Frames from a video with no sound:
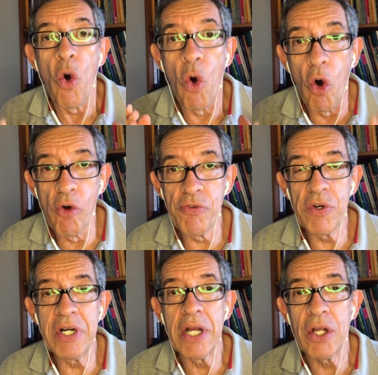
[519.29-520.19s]

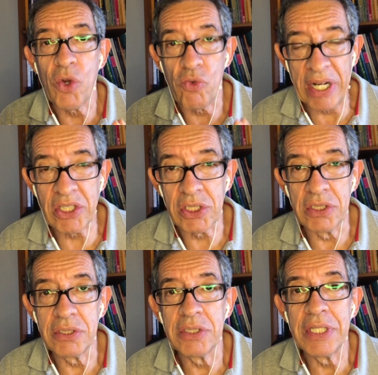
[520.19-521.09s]
Overcorrection